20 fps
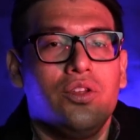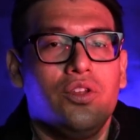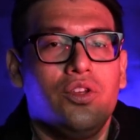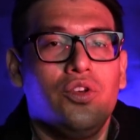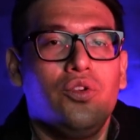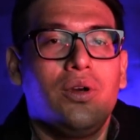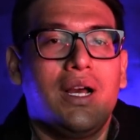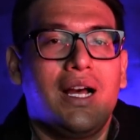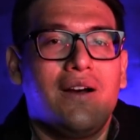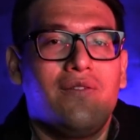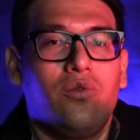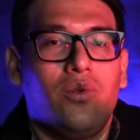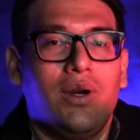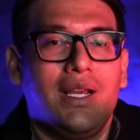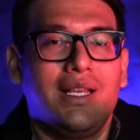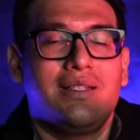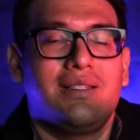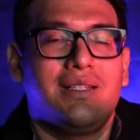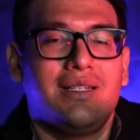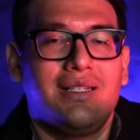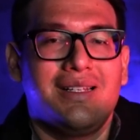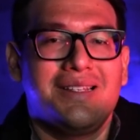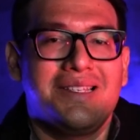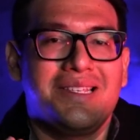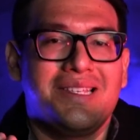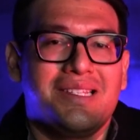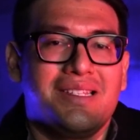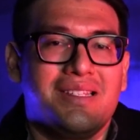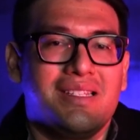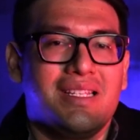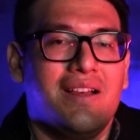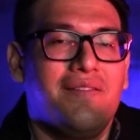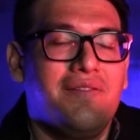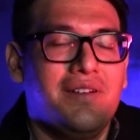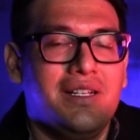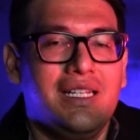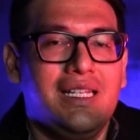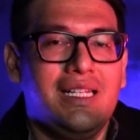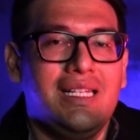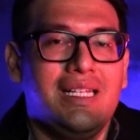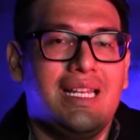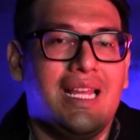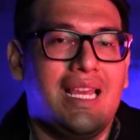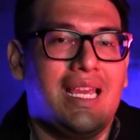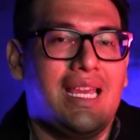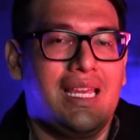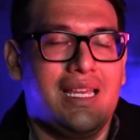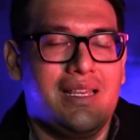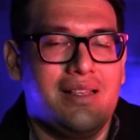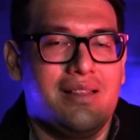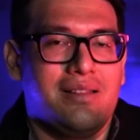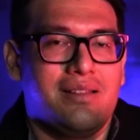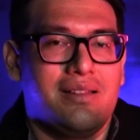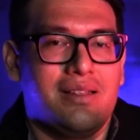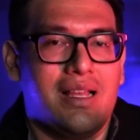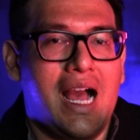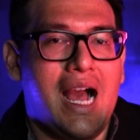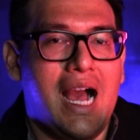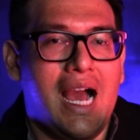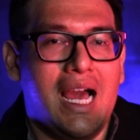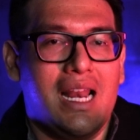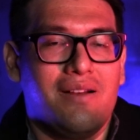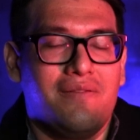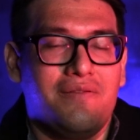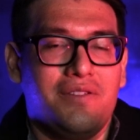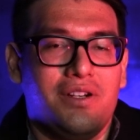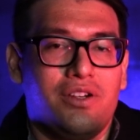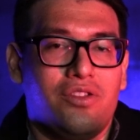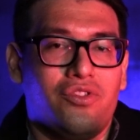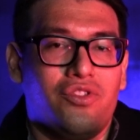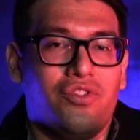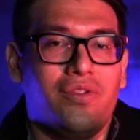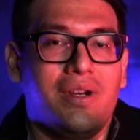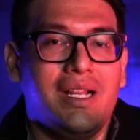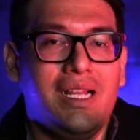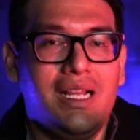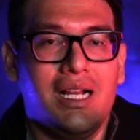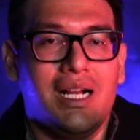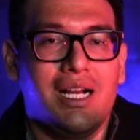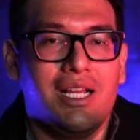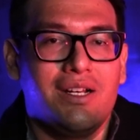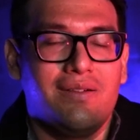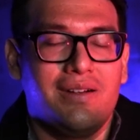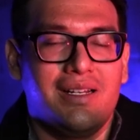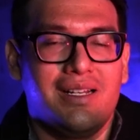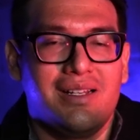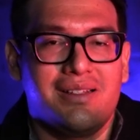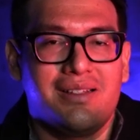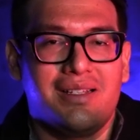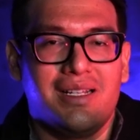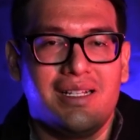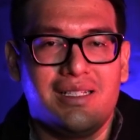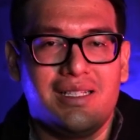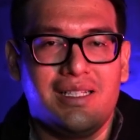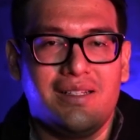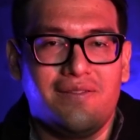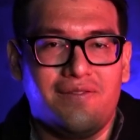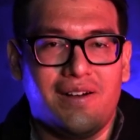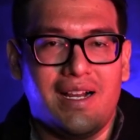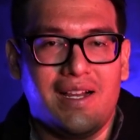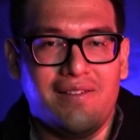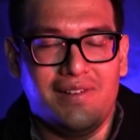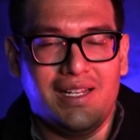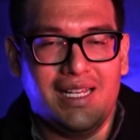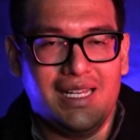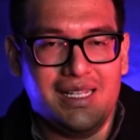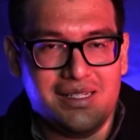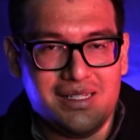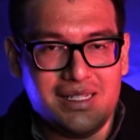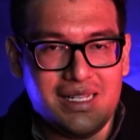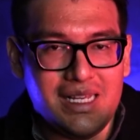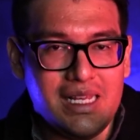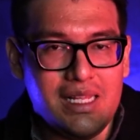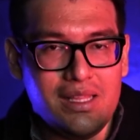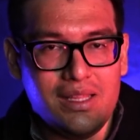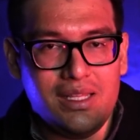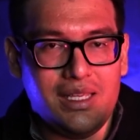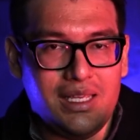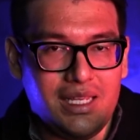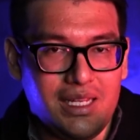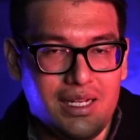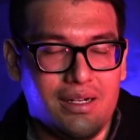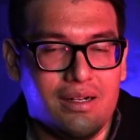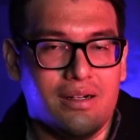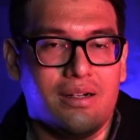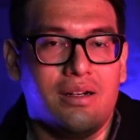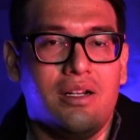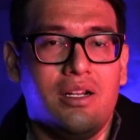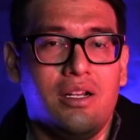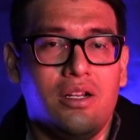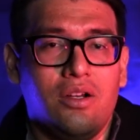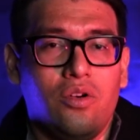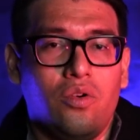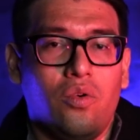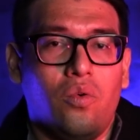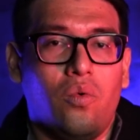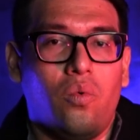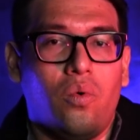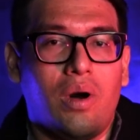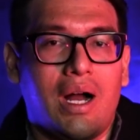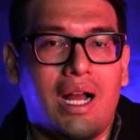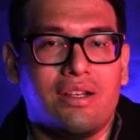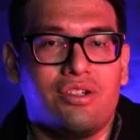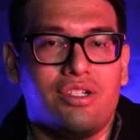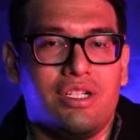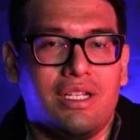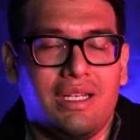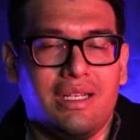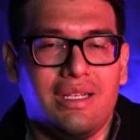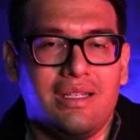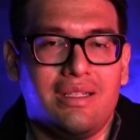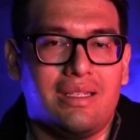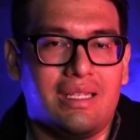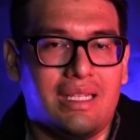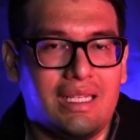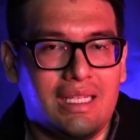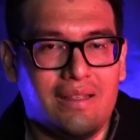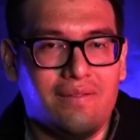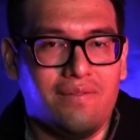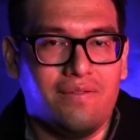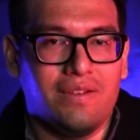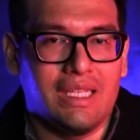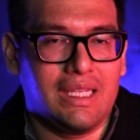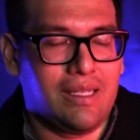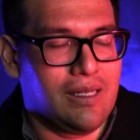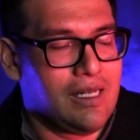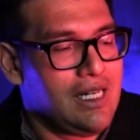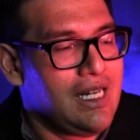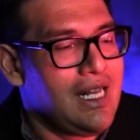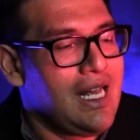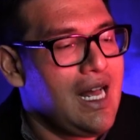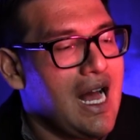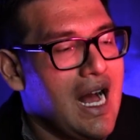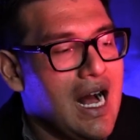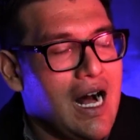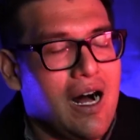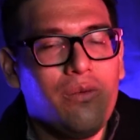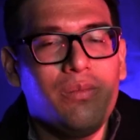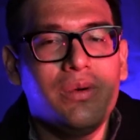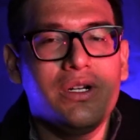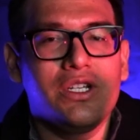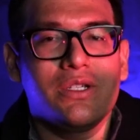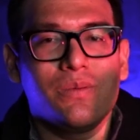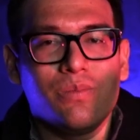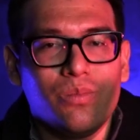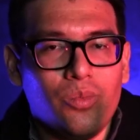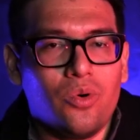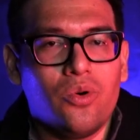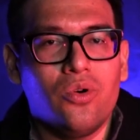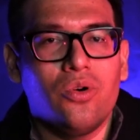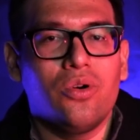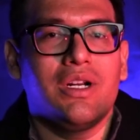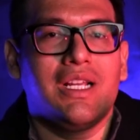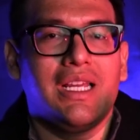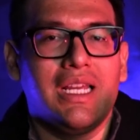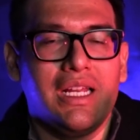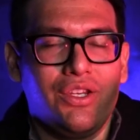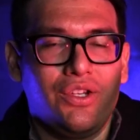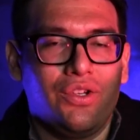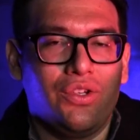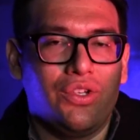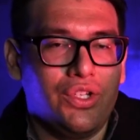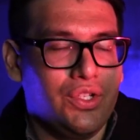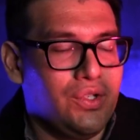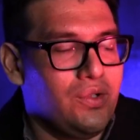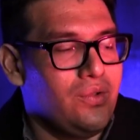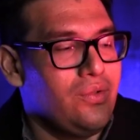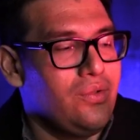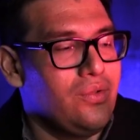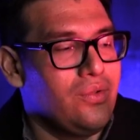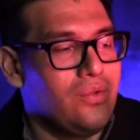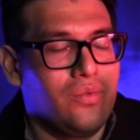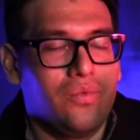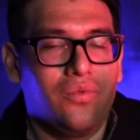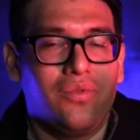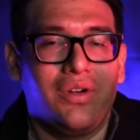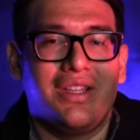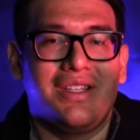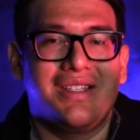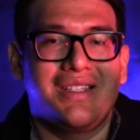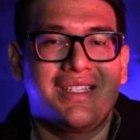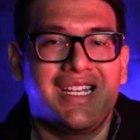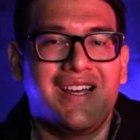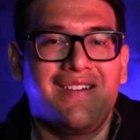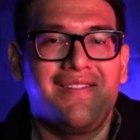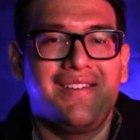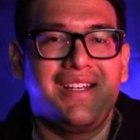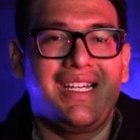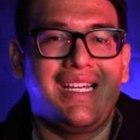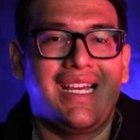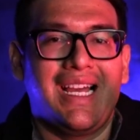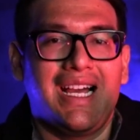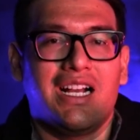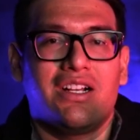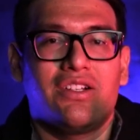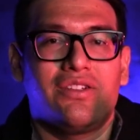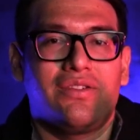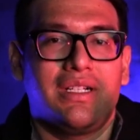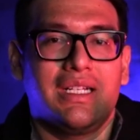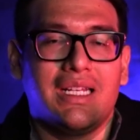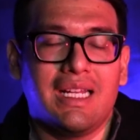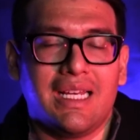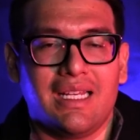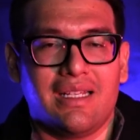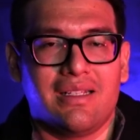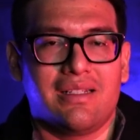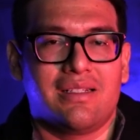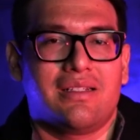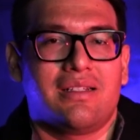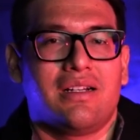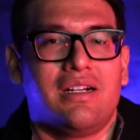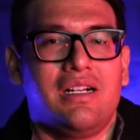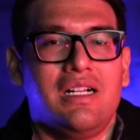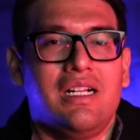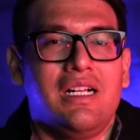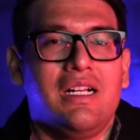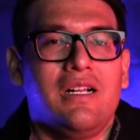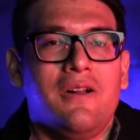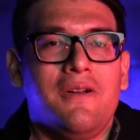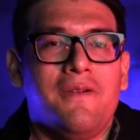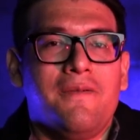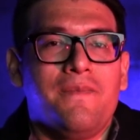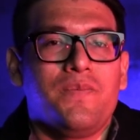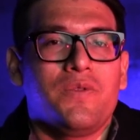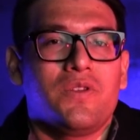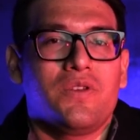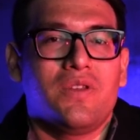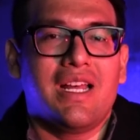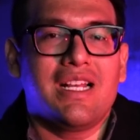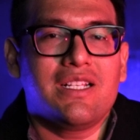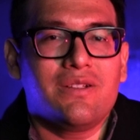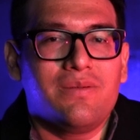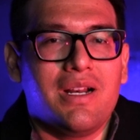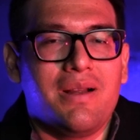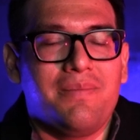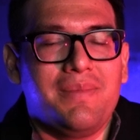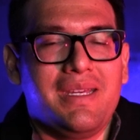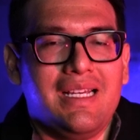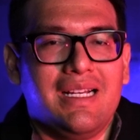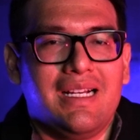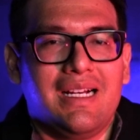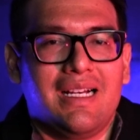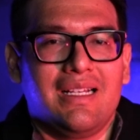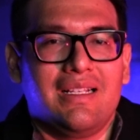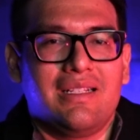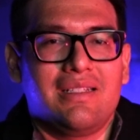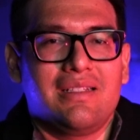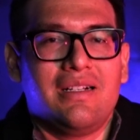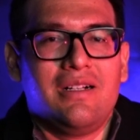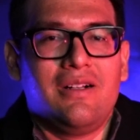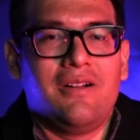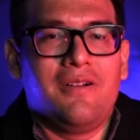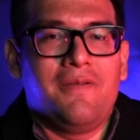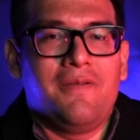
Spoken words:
you have wasted 70 days out of your 365 days in the year watching TV. How much more can you do with 70 extra days? So that's what I mean, guys.